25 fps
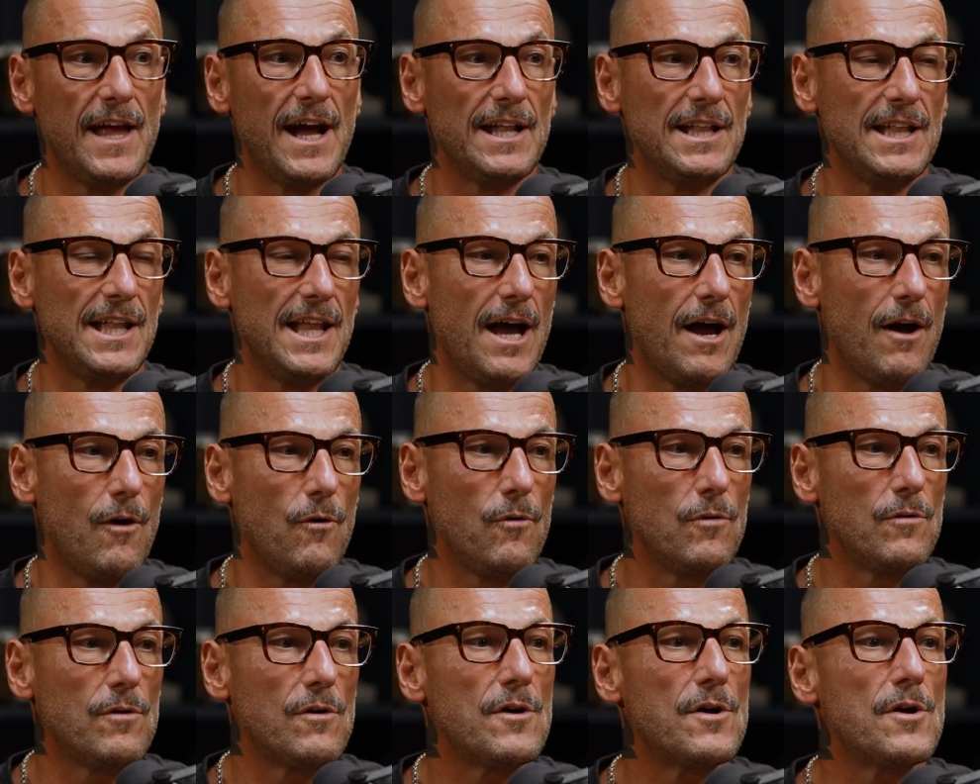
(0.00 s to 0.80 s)
that
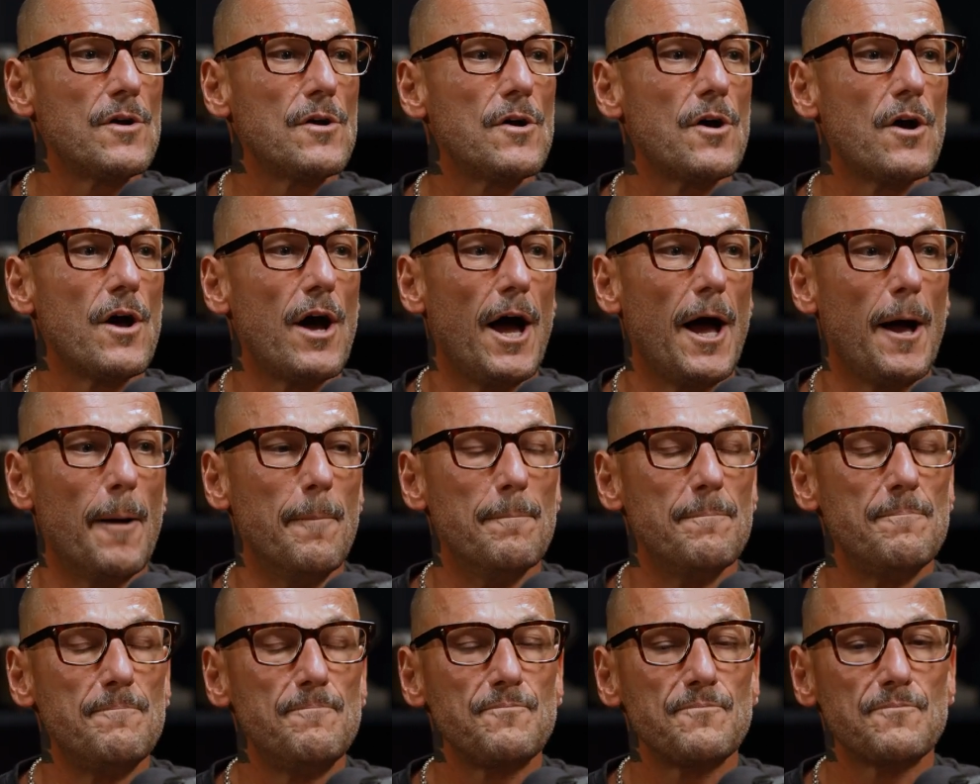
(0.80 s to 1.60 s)
low,
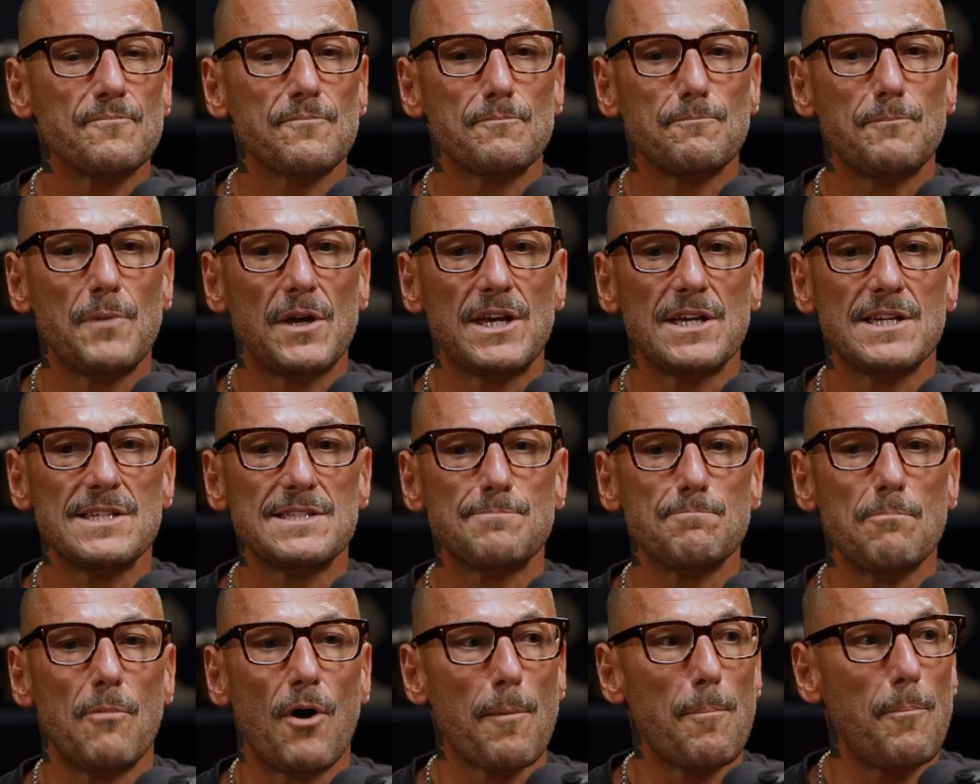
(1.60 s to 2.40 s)

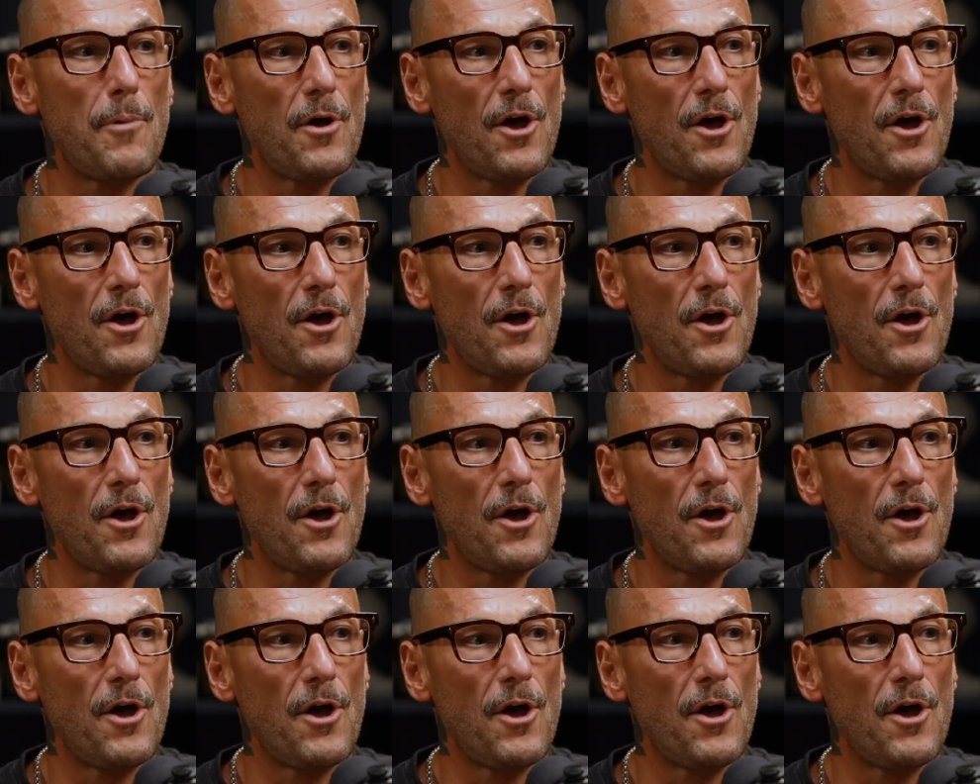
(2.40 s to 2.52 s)
because my